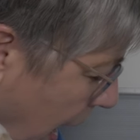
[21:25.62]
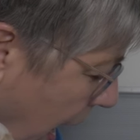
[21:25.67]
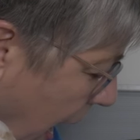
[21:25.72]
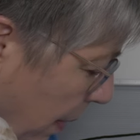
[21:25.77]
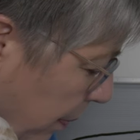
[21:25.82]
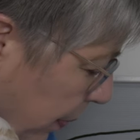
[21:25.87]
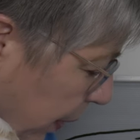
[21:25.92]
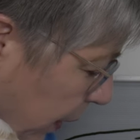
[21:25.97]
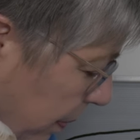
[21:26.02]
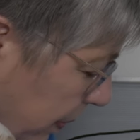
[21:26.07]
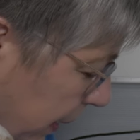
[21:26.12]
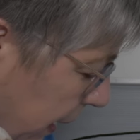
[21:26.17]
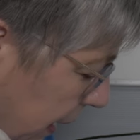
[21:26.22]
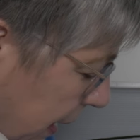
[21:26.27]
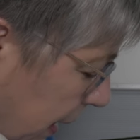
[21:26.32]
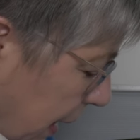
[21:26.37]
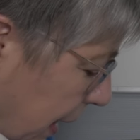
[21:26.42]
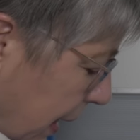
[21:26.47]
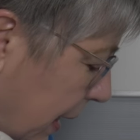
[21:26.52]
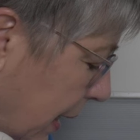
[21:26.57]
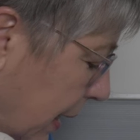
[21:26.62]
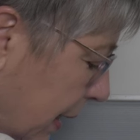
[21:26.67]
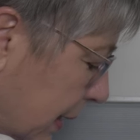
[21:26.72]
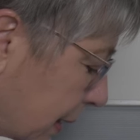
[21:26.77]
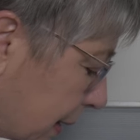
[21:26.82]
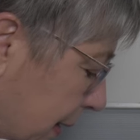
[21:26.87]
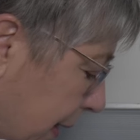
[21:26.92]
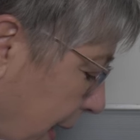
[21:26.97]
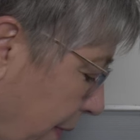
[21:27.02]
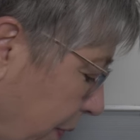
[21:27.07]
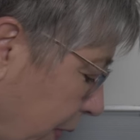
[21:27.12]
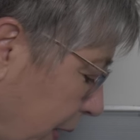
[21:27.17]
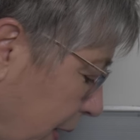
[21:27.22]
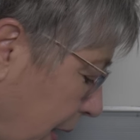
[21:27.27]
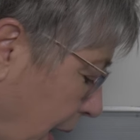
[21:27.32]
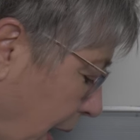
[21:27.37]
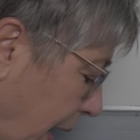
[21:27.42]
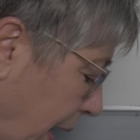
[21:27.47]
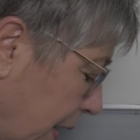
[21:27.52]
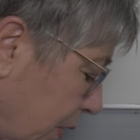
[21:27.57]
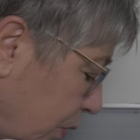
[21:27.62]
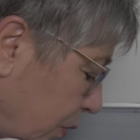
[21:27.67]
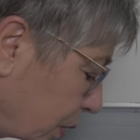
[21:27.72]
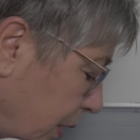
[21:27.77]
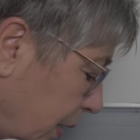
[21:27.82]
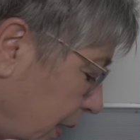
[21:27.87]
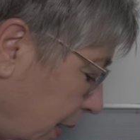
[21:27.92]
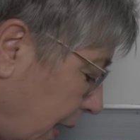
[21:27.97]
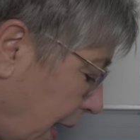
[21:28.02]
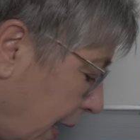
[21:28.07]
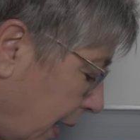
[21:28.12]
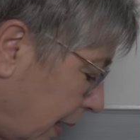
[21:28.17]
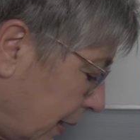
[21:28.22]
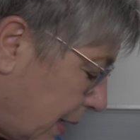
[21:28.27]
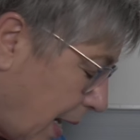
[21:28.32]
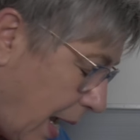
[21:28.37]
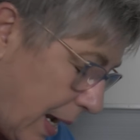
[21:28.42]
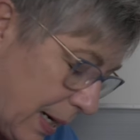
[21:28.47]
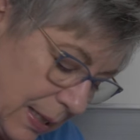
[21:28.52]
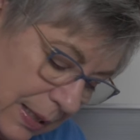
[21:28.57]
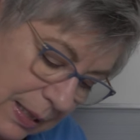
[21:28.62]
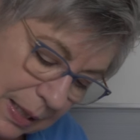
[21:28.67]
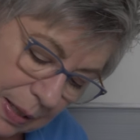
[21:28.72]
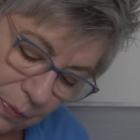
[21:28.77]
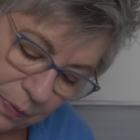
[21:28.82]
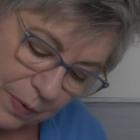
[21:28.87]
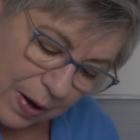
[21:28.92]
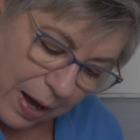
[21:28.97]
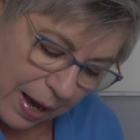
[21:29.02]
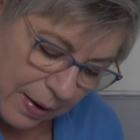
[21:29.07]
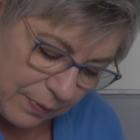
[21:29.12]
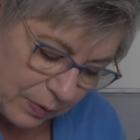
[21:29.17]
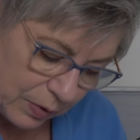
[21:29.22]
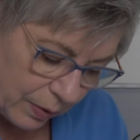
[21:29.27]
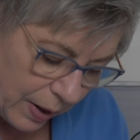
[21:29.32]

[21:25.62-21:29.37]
And Purpy is 795